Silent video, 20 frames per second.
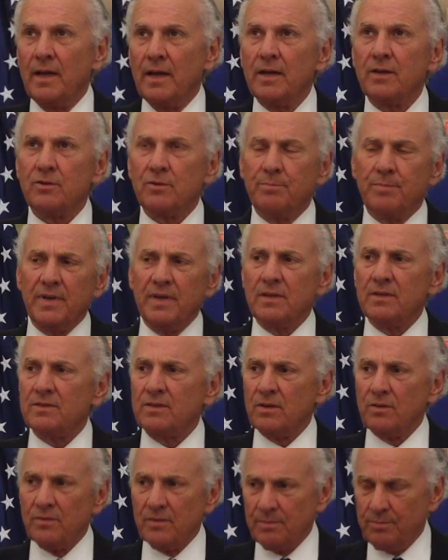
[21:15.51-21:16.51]
It depends
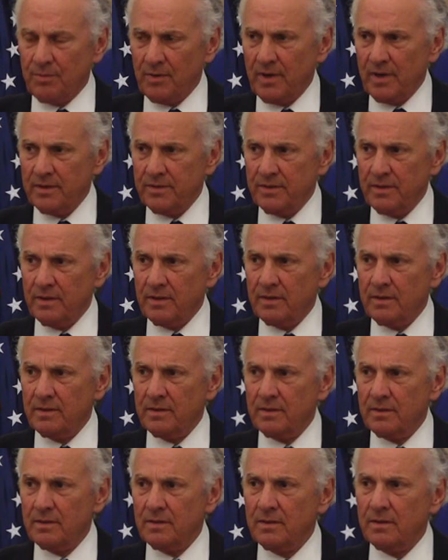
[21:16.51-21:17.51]
on the project,
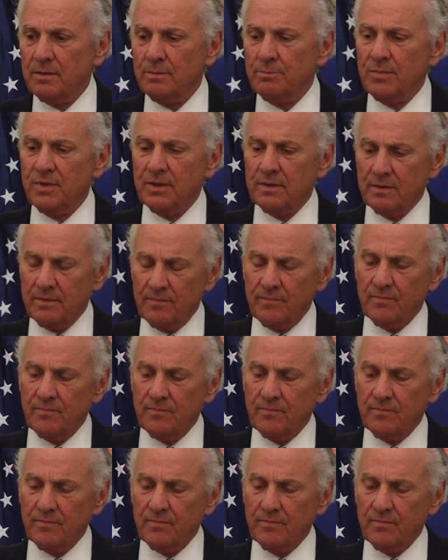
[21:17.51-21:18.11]
but